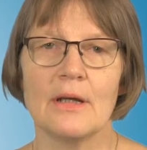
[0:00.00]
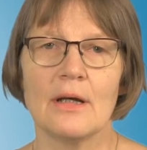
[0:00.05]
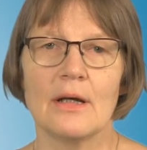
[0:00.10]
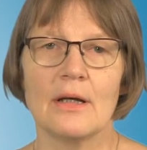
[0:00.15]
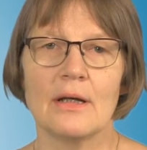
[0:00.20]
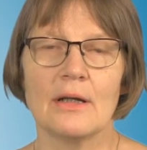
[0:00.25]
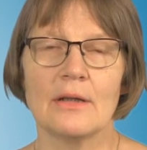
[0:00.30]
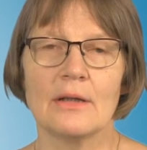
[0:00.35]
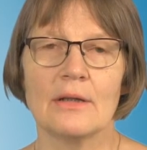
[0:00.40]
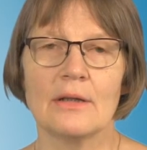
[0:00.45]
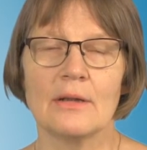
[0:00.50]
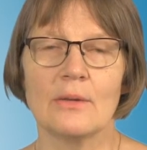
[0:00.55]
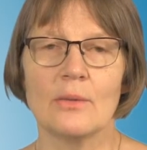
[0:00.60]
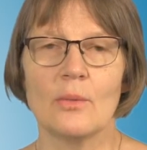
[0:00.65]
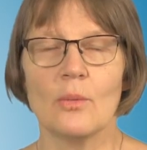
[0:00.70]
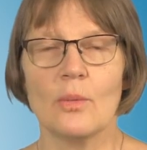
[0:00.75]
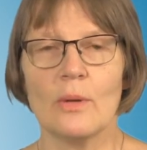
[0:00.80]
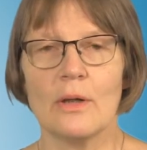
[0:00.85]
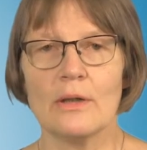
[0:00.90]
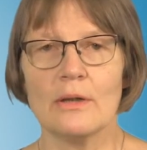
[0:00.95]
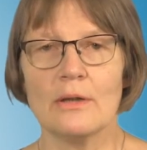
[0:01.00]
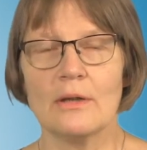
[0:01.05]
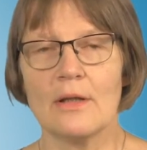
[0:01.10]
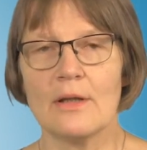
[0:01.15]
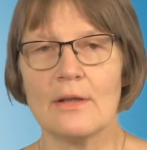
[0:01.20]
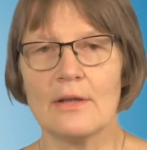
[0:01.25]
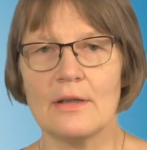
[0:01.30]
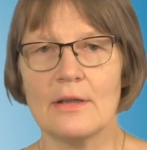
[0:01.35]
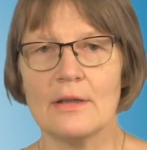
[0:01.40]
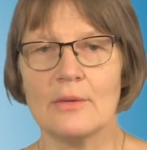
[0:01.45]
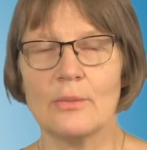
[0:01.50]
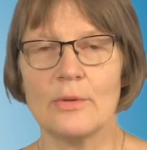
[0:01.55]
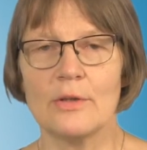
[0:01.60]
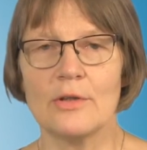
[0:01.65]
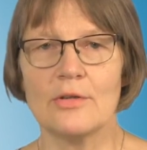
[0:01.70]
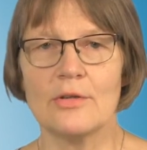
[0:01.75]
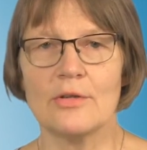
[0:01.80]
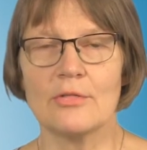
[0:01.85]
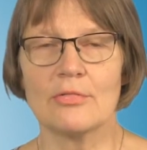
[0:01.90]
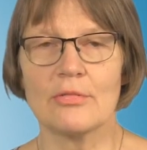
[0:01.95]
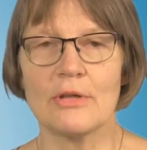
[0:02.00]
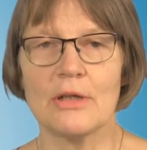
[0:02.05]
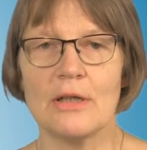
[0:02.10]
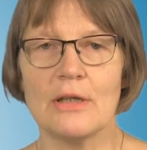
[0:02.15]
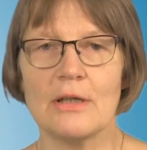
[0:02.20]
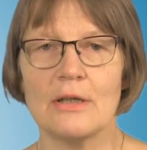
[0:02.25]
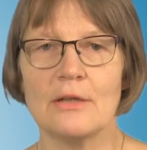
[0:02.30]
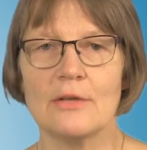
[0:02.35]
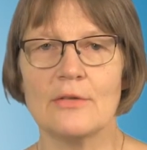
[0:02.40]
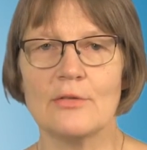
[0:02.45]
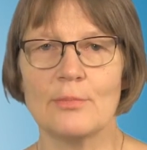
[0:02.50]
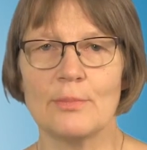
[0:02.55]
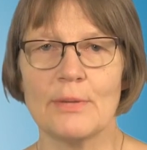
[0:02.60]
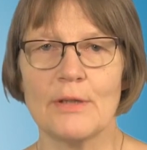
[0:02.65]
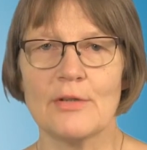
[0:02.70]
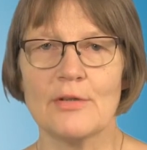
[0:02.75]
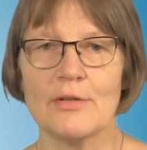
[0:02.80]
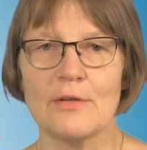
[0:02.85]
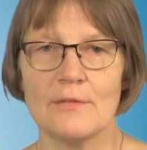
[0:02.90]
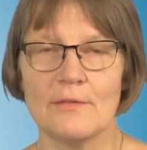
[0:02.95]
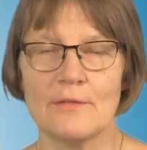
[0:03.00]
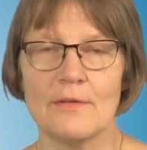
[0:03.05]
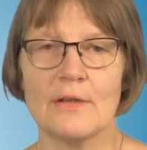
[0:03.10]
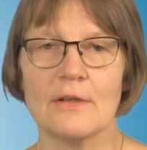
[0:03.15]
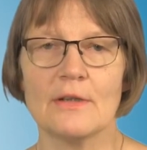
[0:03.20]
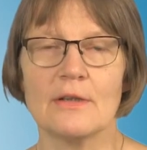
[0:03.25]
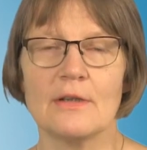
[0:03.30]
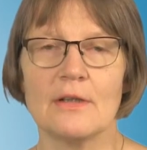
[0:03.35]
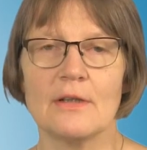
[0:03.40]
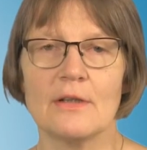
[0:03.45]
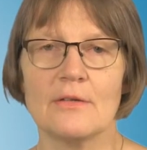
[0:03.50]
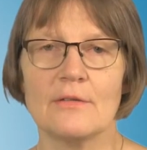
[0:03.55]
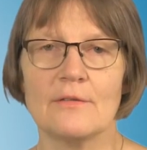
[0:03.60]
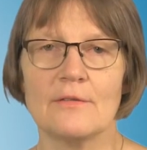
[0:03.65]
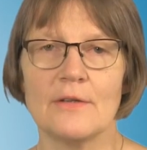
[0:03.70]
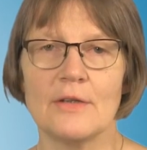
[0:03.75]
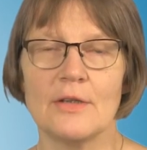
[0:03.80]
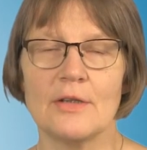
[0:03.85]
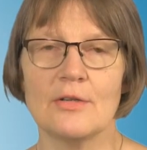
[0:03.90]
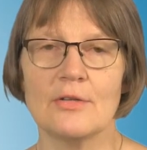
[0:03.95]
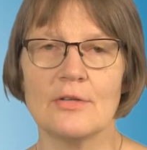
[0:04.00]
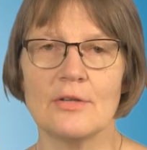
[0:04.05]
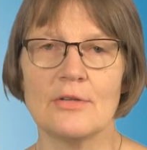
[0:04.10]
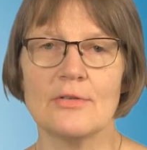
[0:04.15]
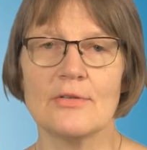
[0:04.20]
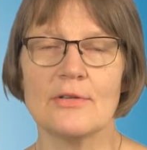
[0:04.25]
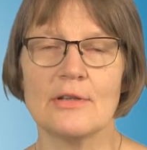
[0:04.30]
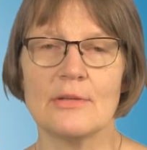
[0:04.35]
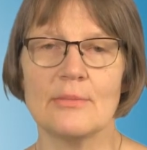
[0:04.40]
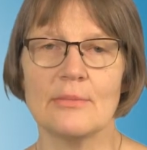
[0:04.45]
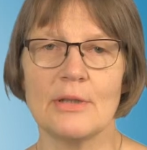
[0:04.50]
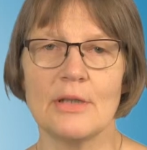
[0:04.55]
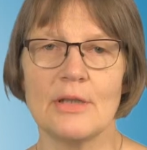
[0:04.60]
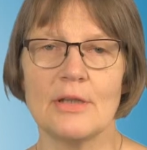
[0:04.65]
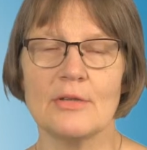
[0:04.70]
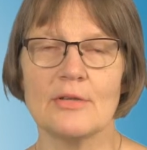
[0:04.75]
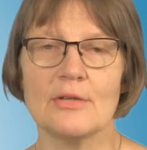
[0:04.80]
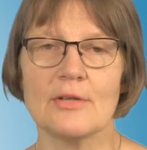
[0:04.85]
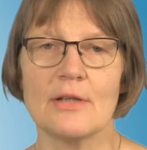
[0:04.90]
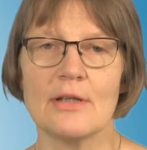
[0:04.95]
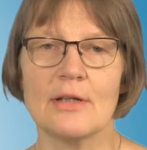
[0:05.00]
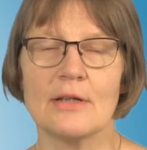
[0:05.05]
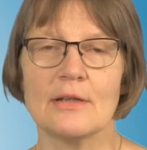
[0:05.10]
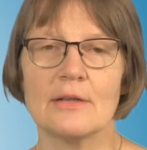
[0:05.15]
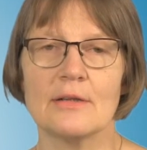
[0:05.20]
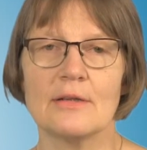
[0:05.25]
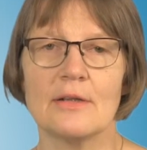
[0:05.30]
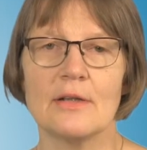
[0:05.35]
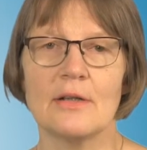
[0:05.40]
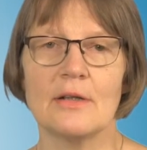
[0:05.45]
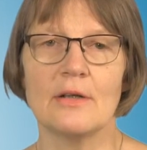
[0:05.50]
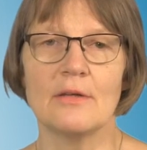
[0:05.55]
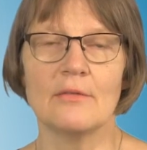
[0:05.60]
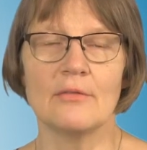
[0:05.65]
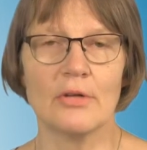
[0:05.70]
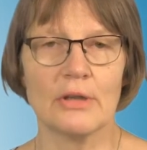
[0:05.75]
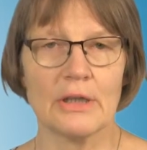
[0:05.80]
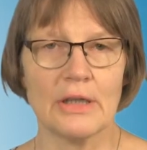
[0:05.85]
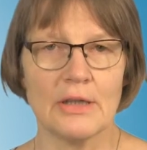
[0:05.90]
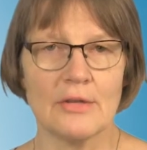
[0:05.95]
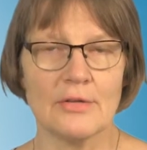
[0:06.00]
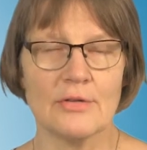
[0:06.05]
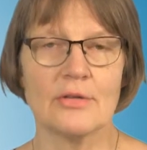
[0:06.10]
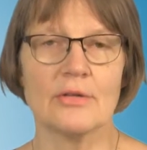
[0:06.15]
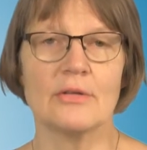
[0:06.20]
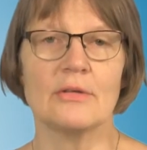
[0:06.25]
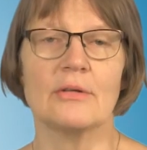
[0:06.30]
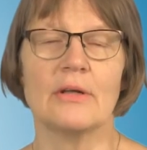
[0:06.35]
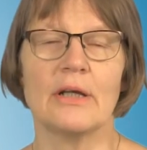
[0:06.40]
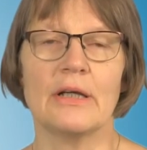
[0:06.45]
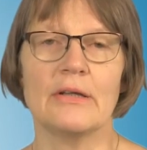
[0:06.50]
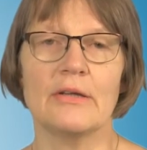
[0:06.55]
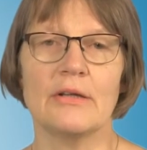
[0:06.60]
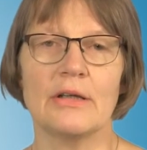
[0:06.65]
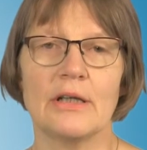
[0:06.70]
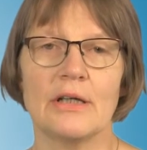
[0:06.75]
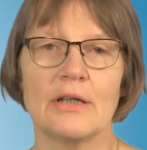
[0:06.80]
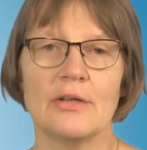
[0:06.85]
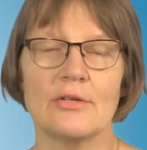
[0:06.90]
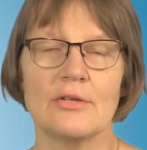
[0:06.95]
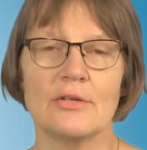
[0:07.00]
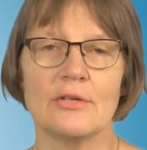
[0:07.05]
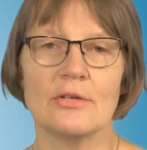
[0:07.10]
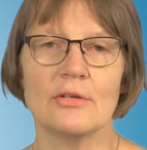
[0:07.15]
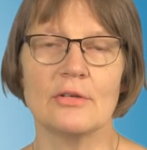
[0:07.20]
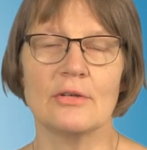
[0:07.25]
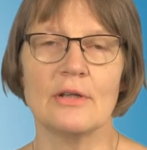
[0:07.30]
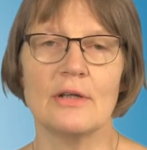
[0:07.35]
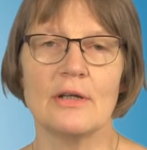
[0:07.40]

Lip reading: And one thing which is really specific in the Finnish system is that vocational education